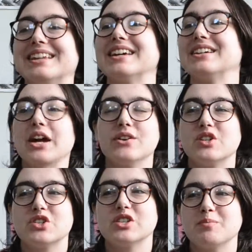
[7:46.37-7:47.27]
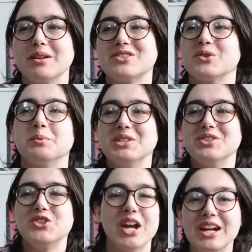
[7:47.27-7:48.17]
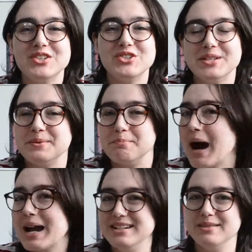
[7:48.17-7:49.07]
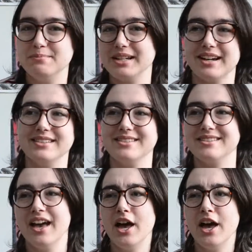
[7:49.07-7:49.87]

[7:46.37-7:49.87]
like Richard Spencer wouldn't change his mind because,